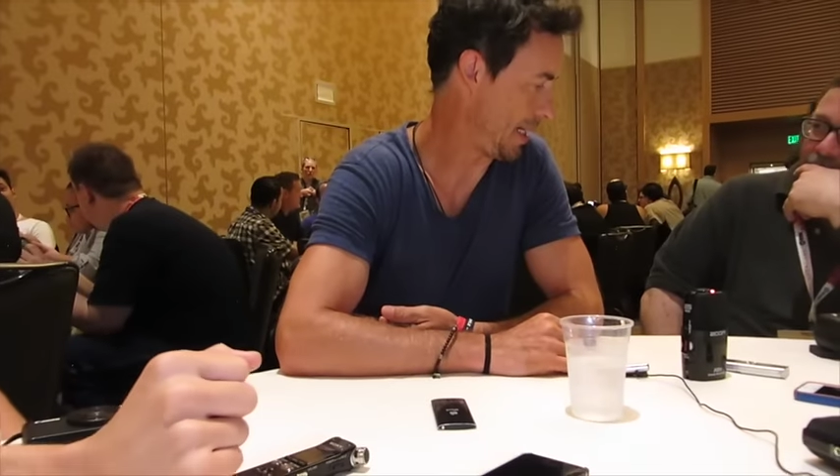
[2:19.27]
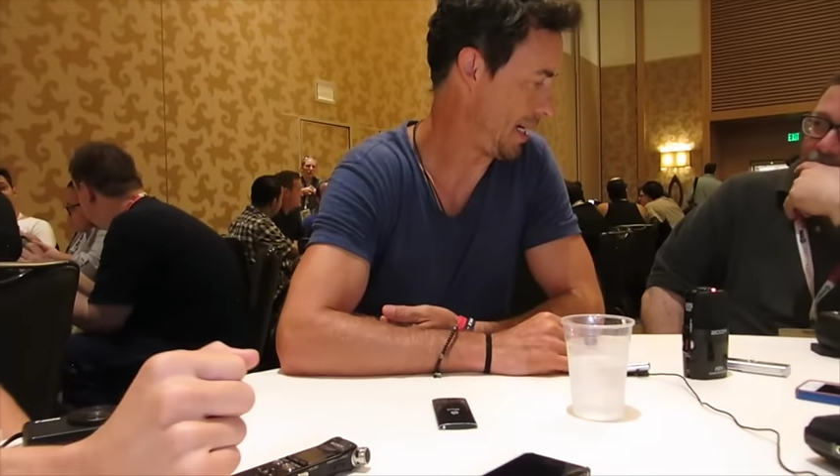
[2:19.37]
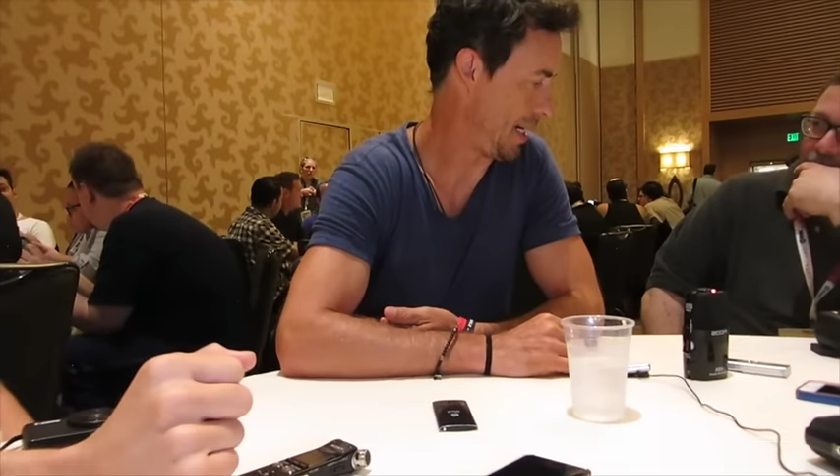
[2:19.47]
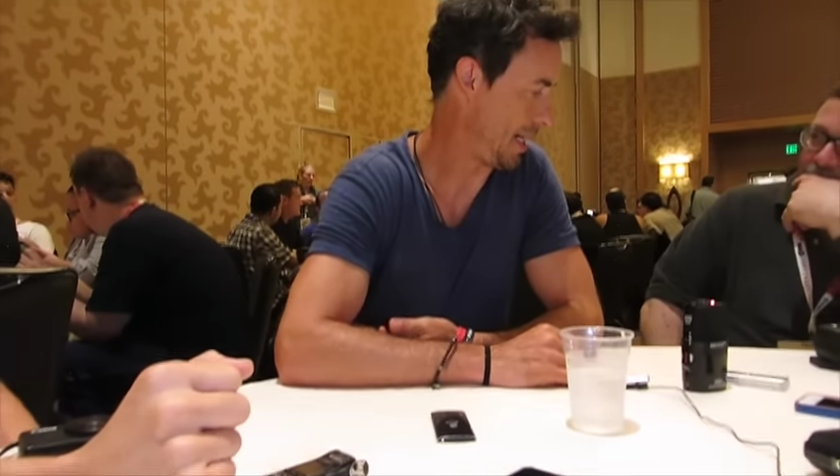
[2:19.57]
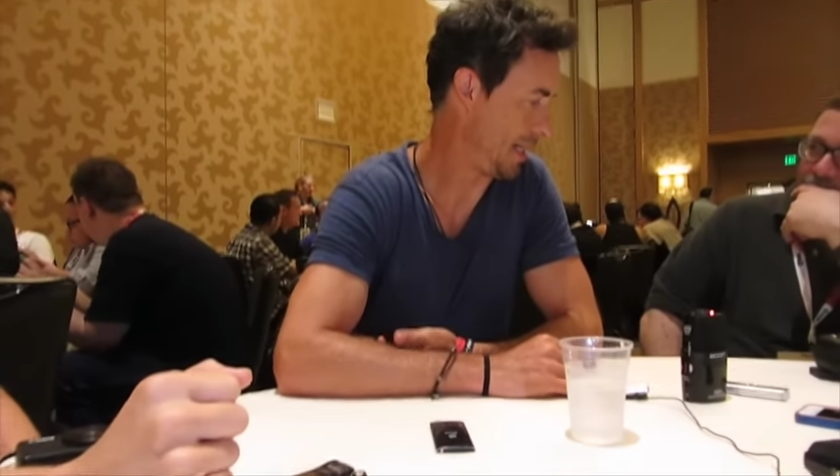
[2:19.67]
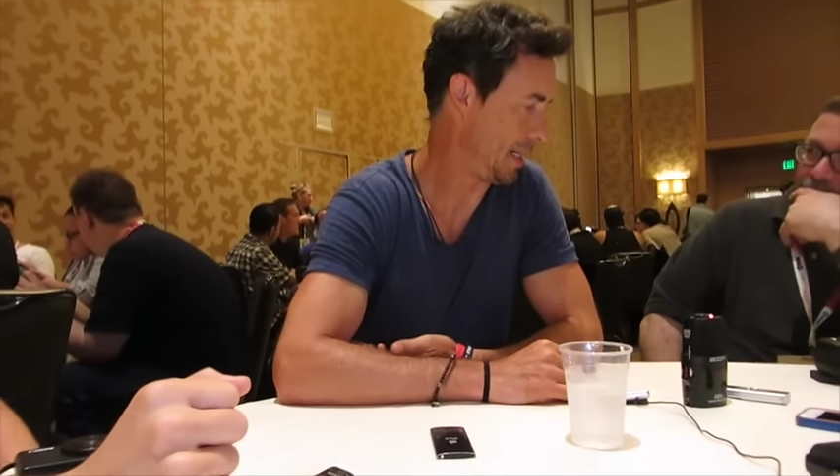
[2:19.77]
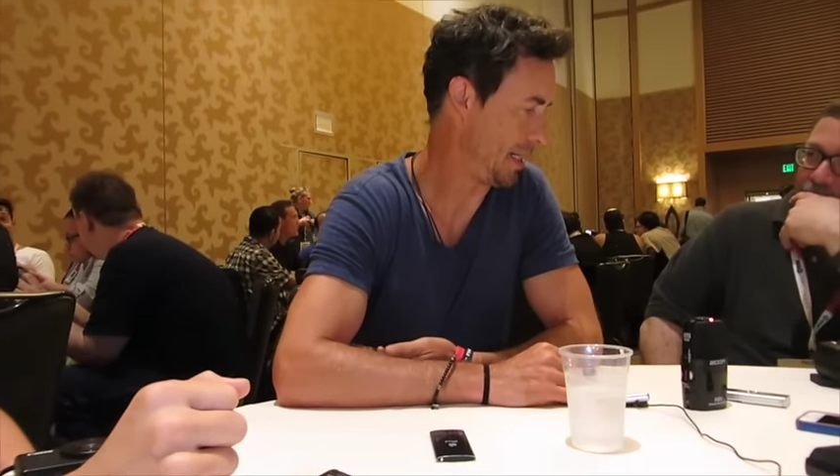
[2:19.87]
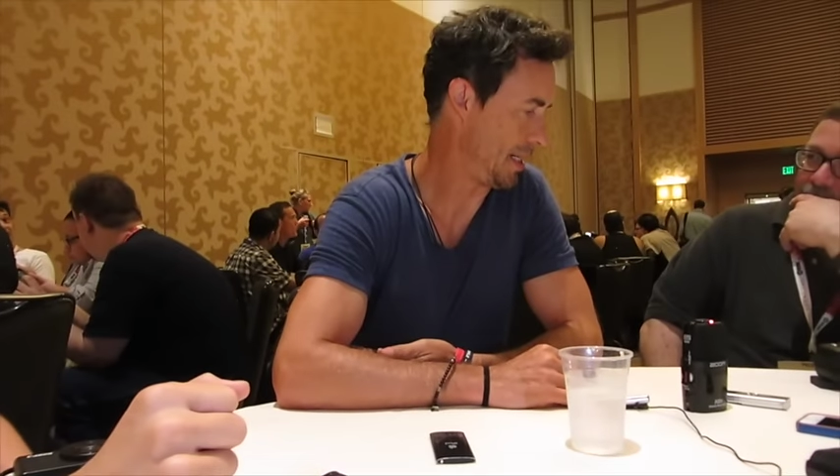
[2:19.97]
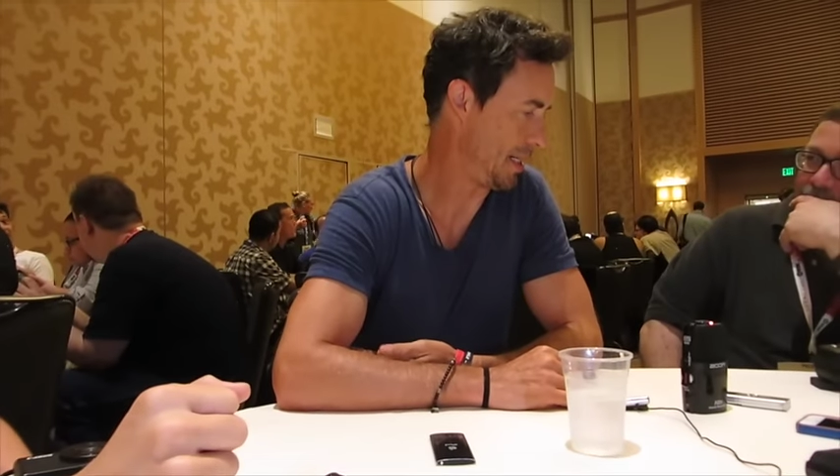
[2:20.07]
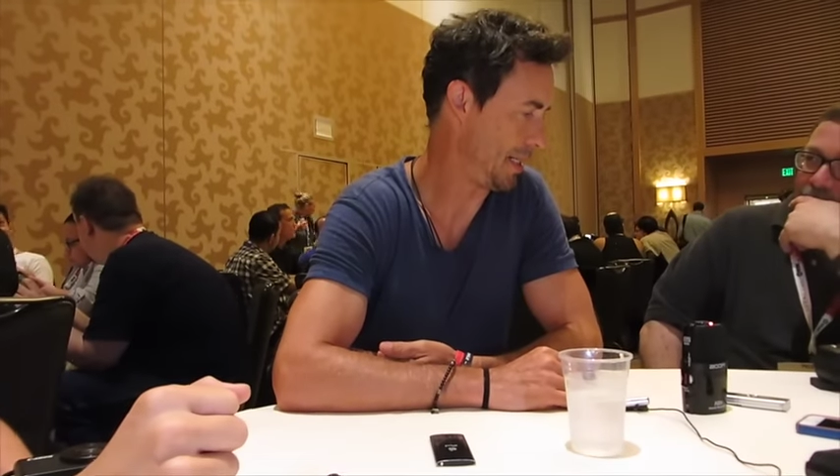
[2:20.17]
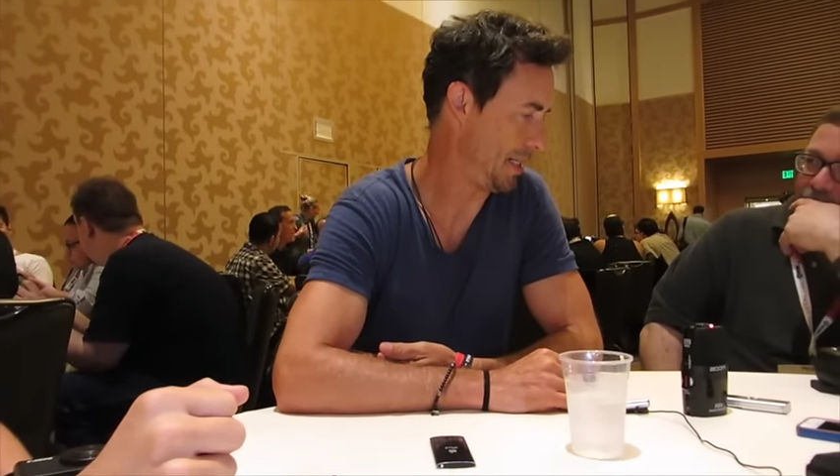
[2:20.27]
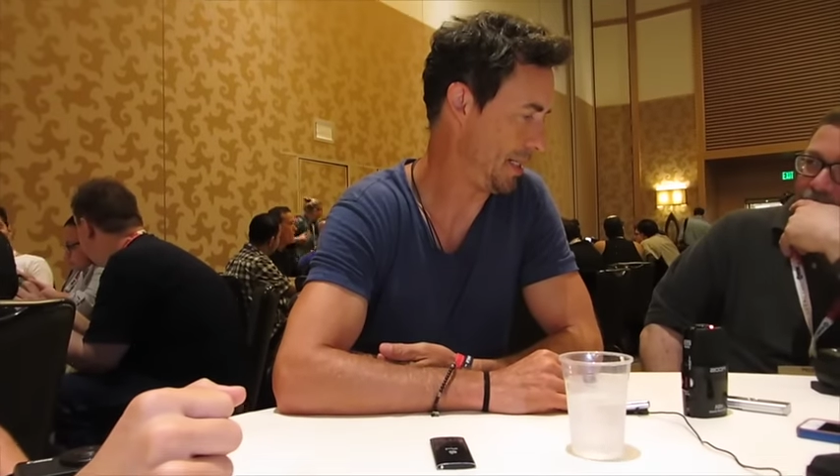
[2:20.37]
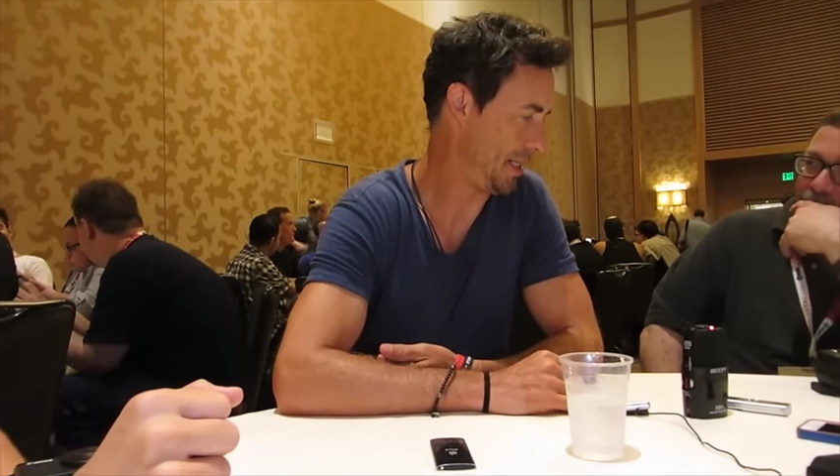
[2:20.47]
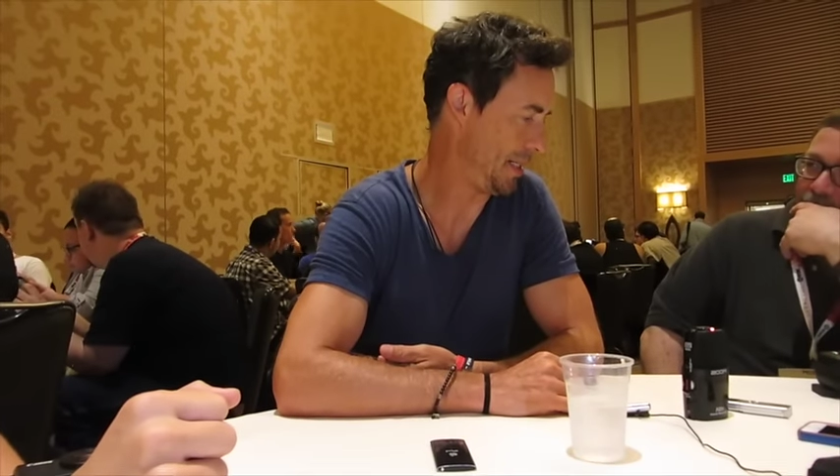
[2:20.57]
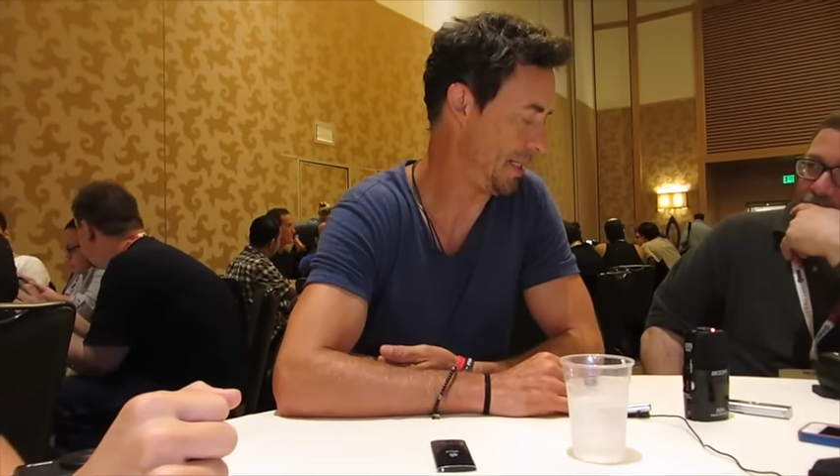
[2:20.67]

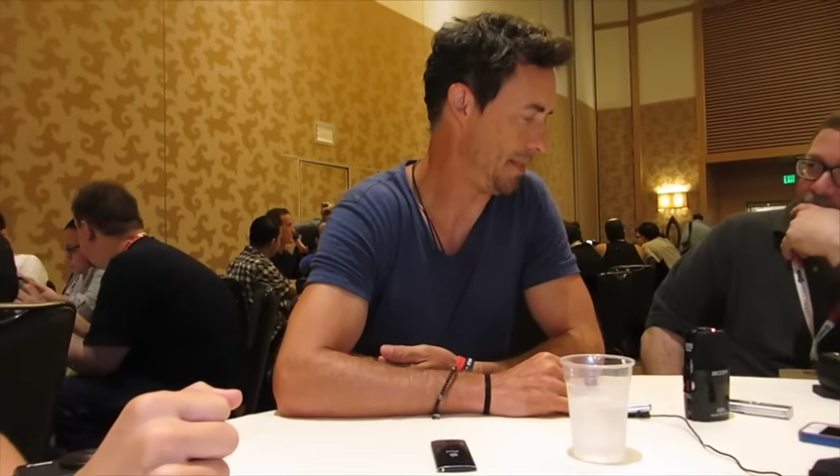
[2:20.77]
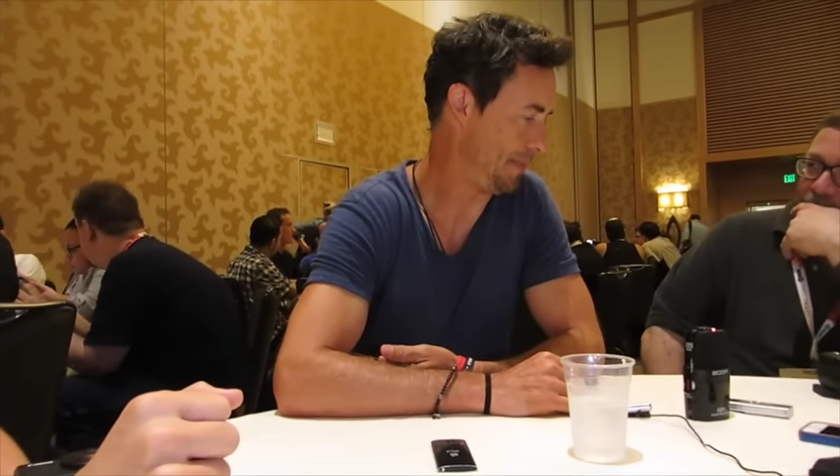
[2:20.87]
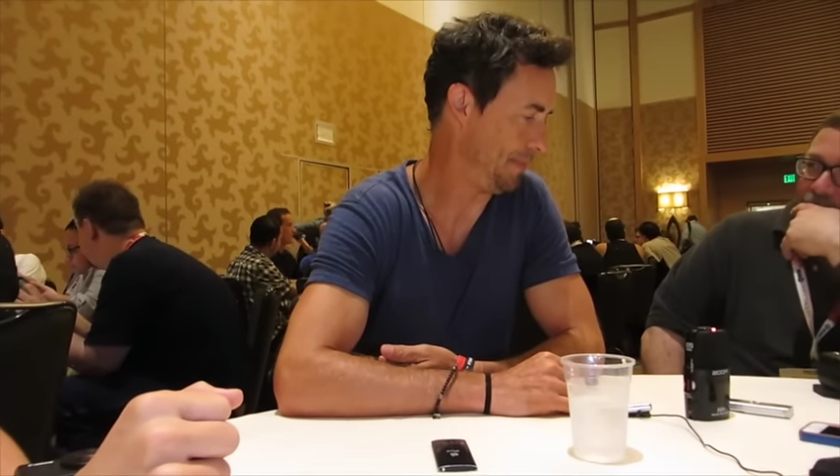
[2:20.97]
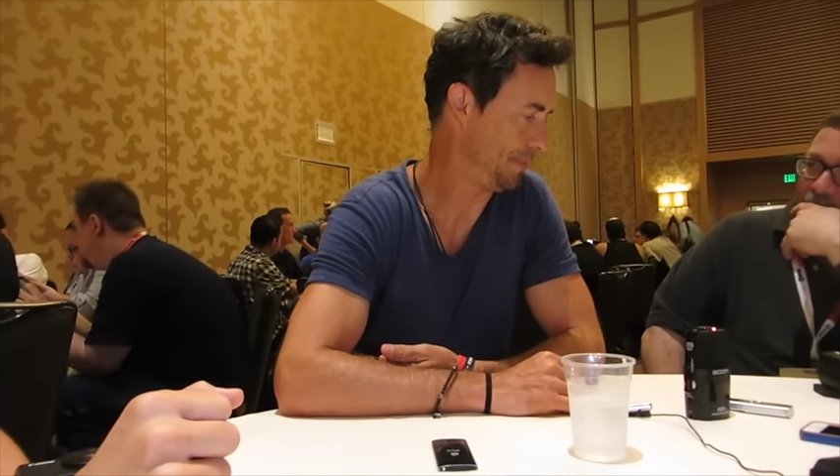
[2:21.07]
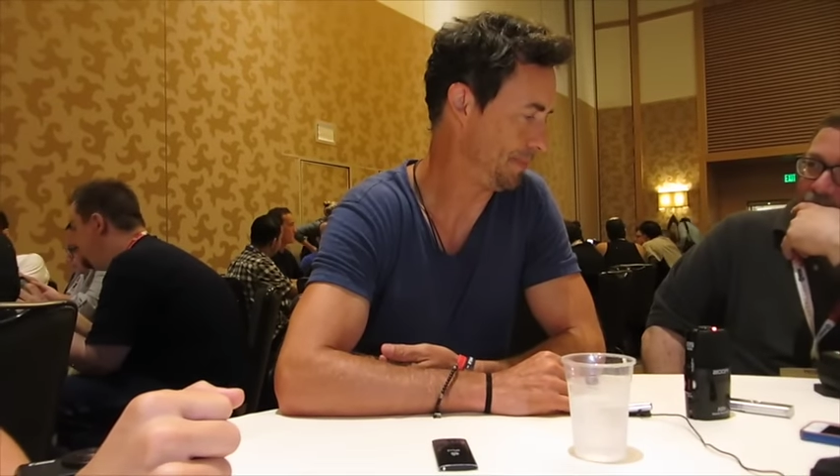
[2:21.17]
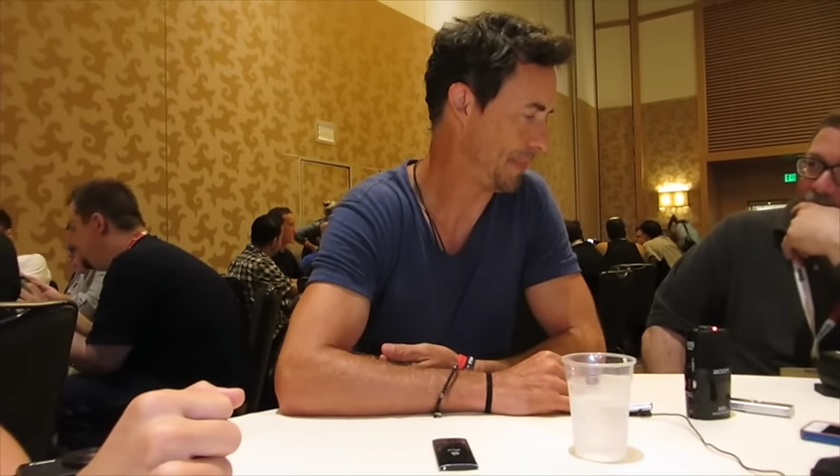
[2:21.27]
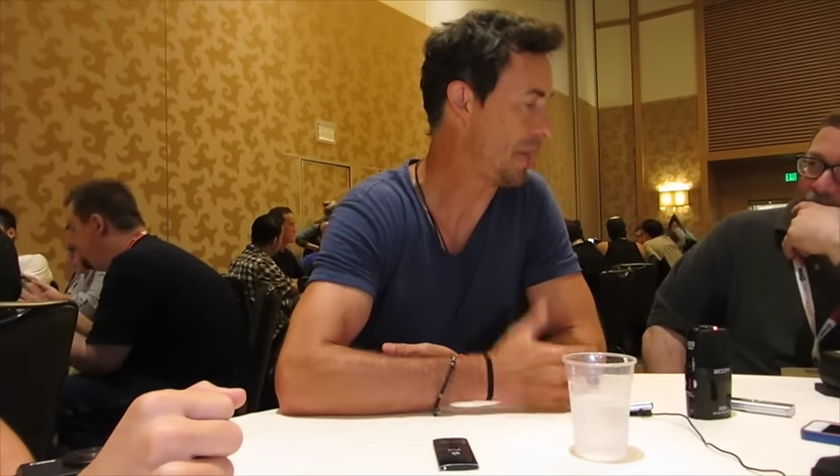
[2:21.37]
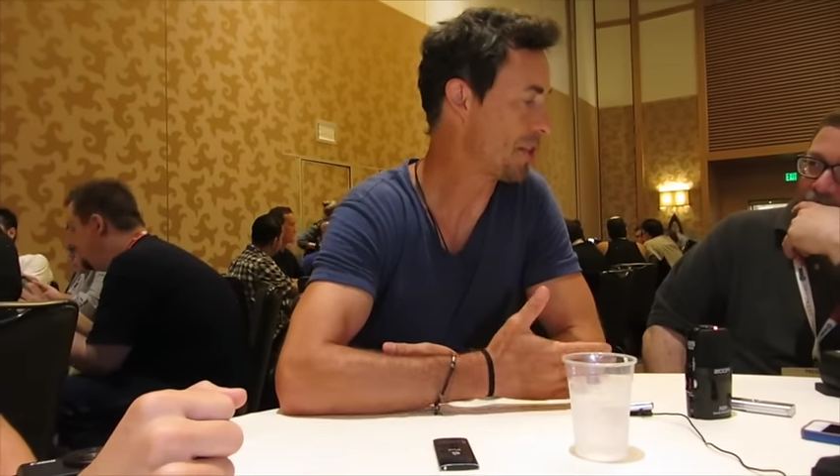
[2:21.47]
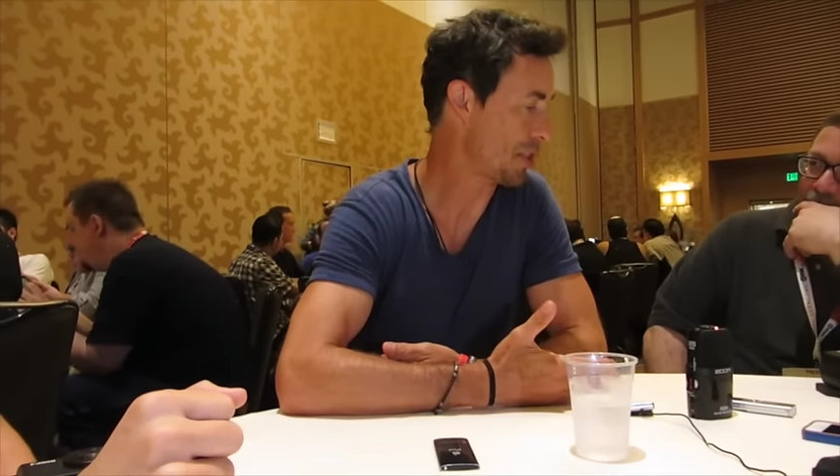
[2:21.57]
that is